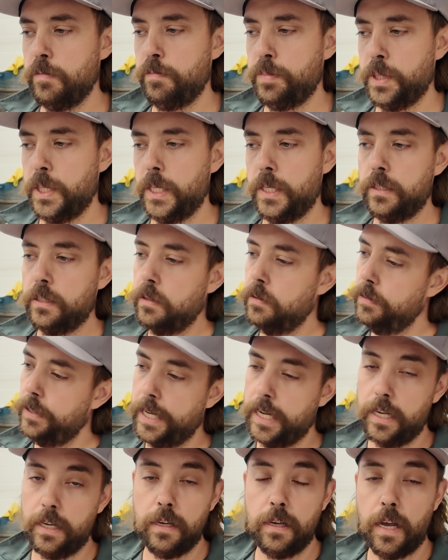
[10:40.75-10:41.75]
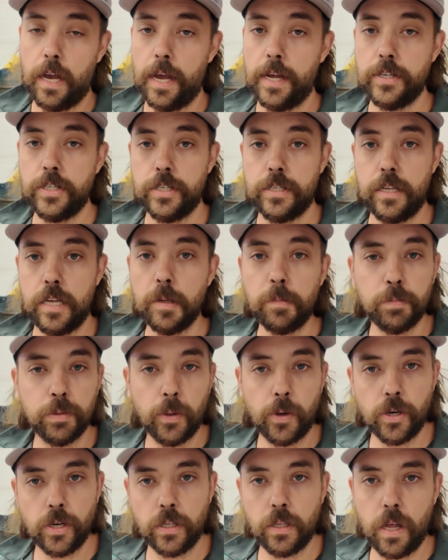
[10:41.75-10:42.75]
But hey, I just keep
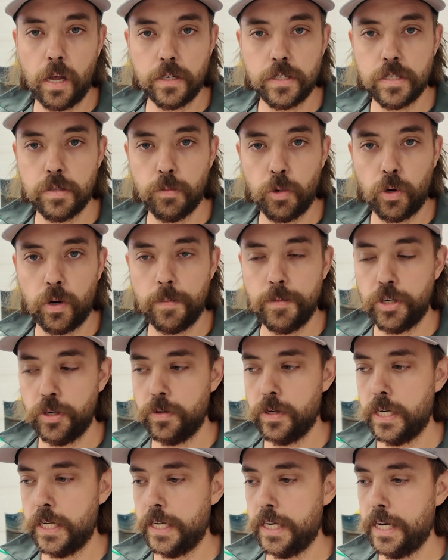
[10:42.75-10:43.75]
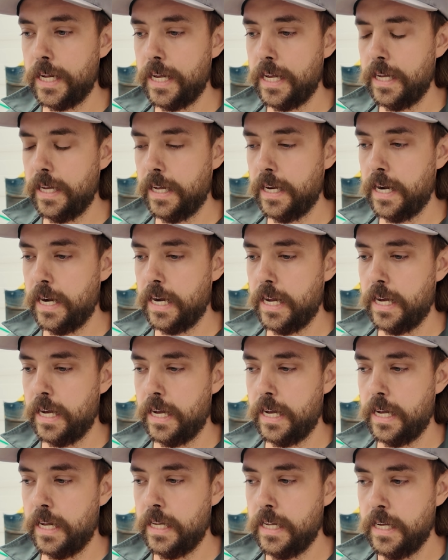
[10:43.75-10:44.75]
learning lots the more I'm doing it, and
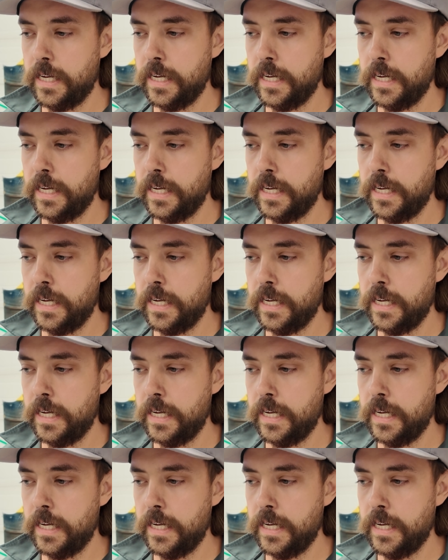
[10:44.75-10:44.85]
I